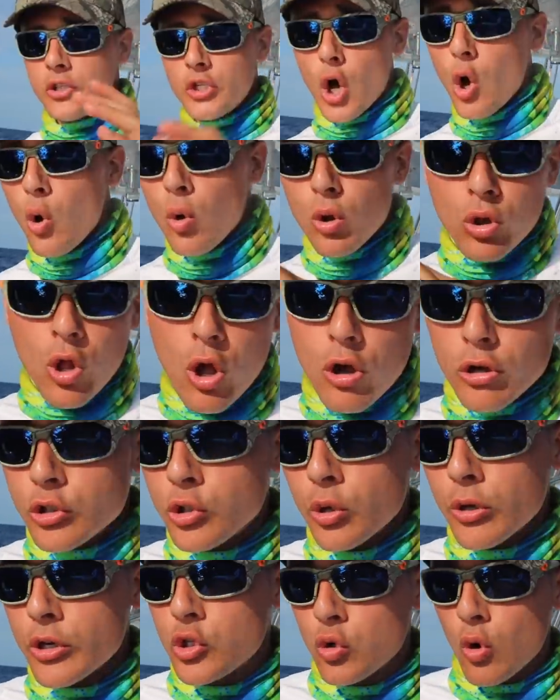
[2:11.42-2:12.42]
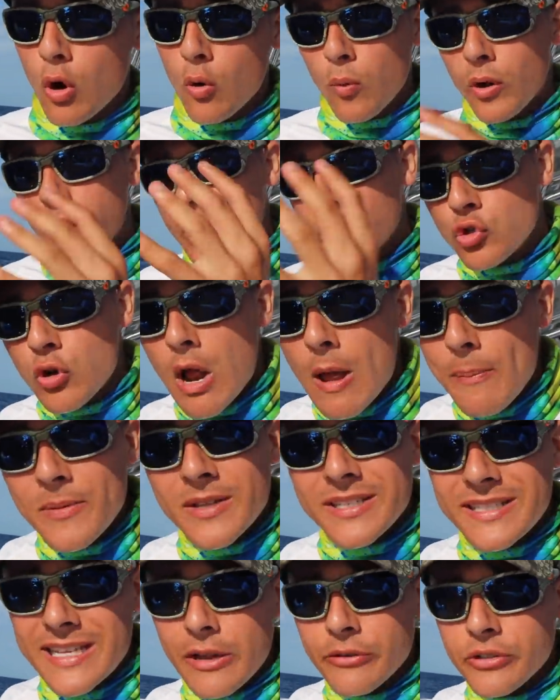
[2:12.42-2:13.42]
So, long story short, we're gonna drop
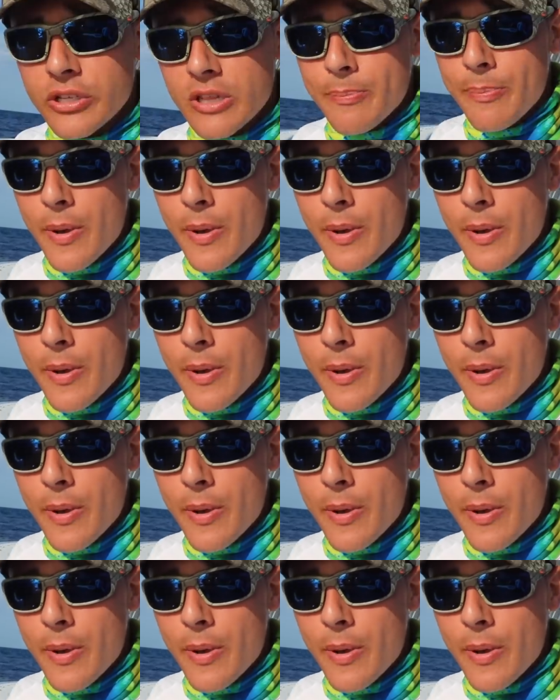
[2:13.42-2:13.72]
this down to the